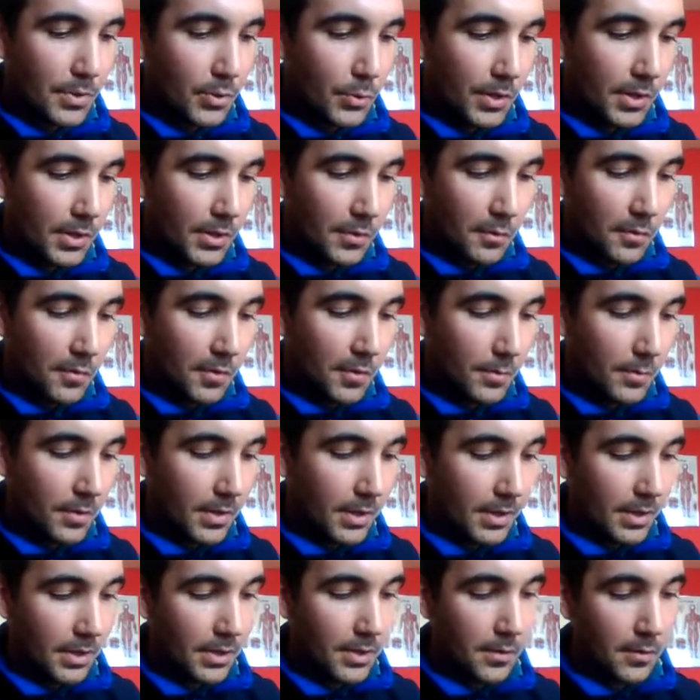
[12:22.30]
between
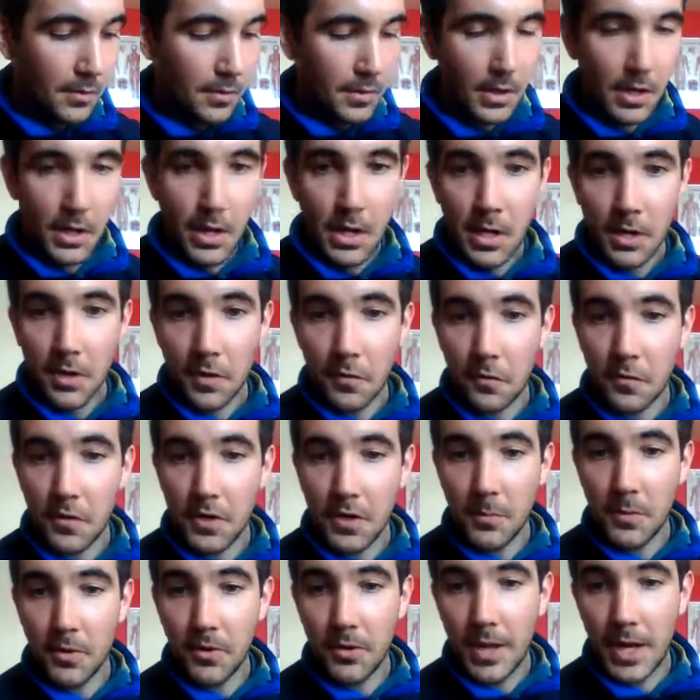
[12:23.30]
the
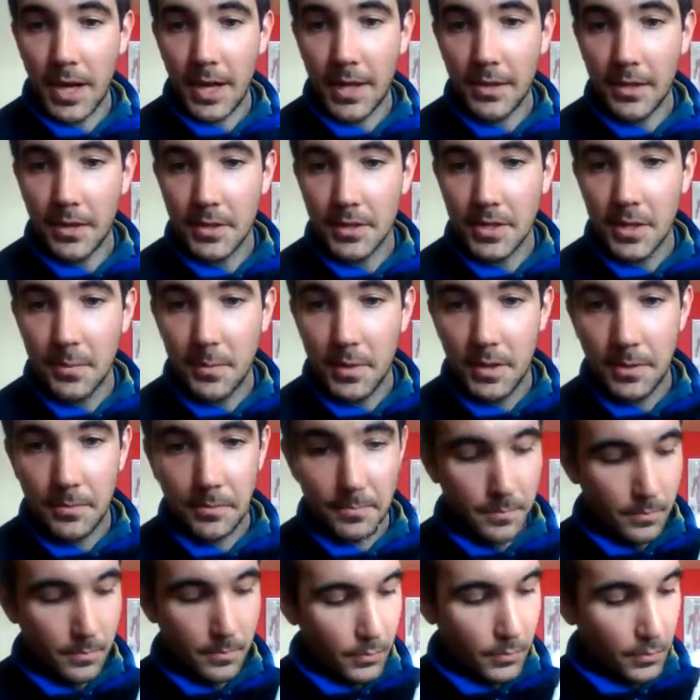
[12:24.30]
femur and the
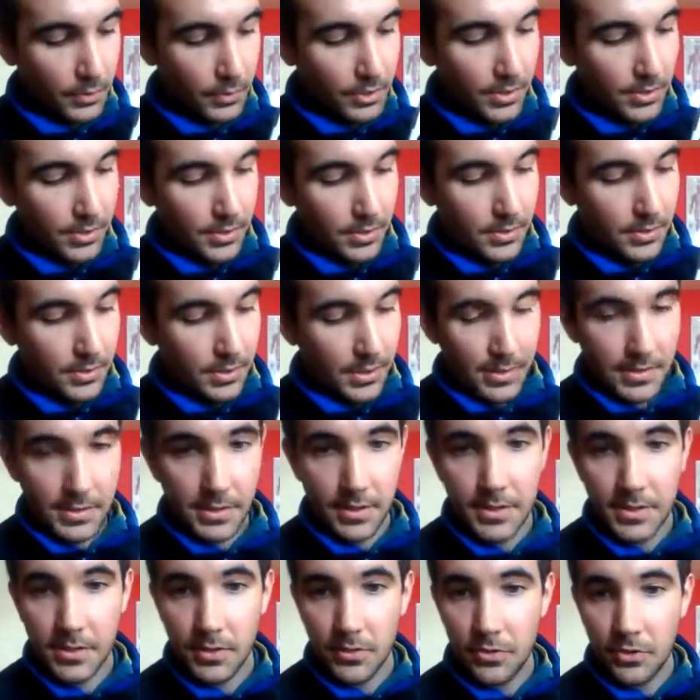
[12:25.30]
tibia, that
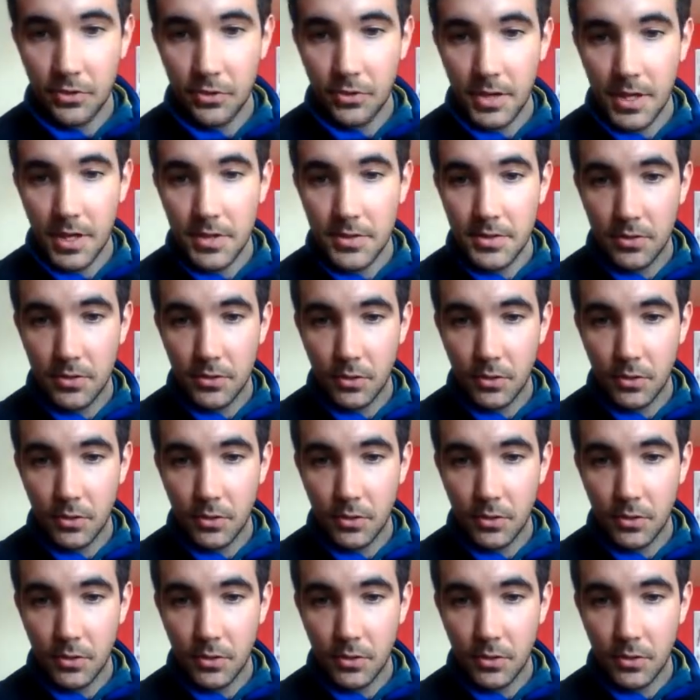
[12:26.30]
sits in through there.